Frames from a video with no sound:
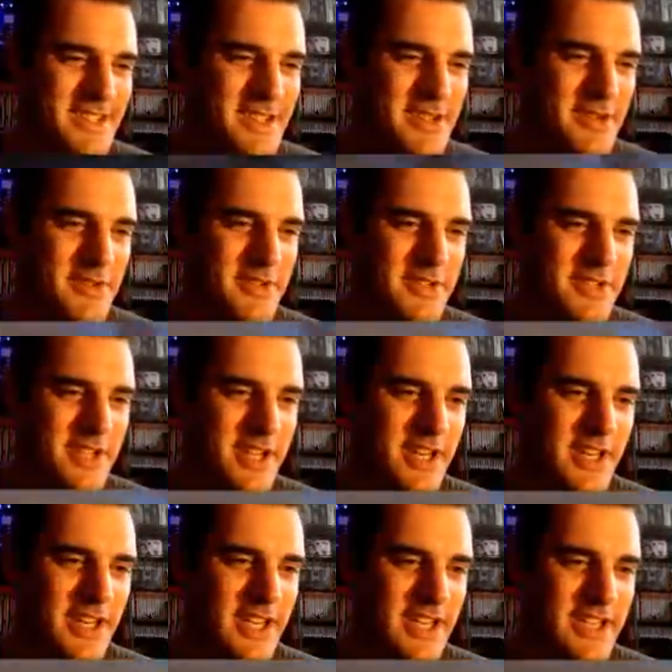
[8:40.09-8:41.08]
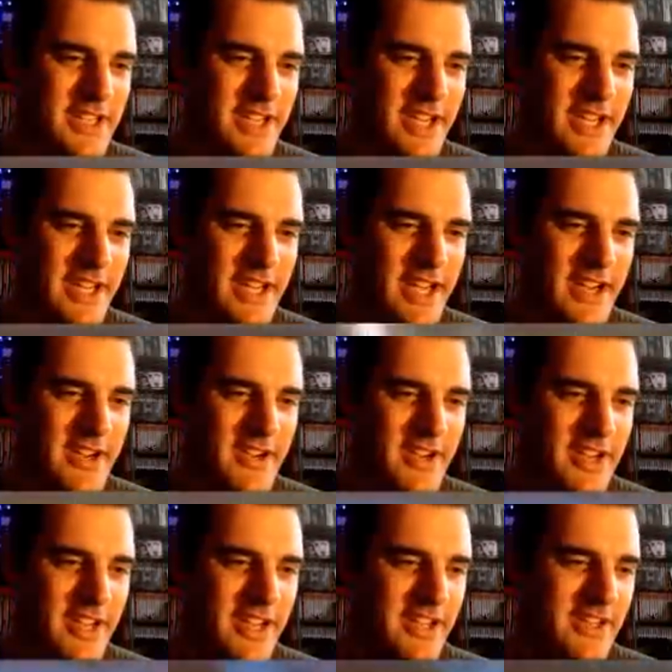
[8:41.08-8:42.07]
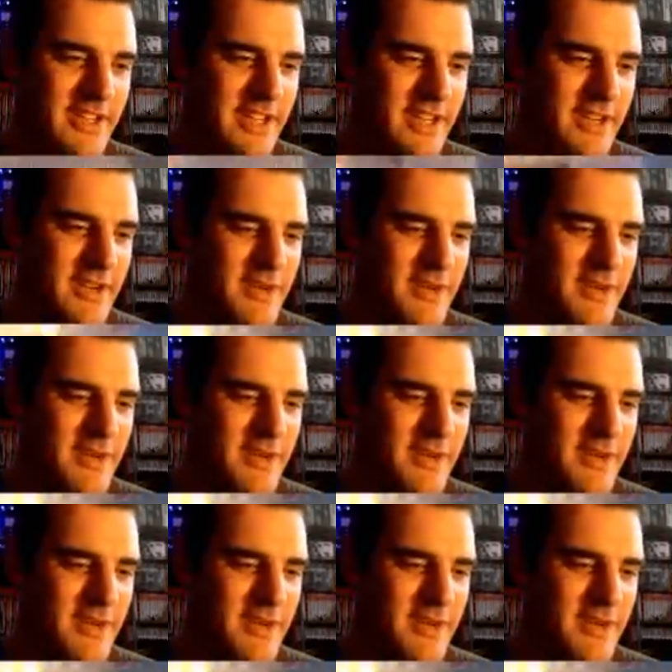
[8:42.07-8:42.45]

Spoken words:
through the tunnel again. Take that guy out now.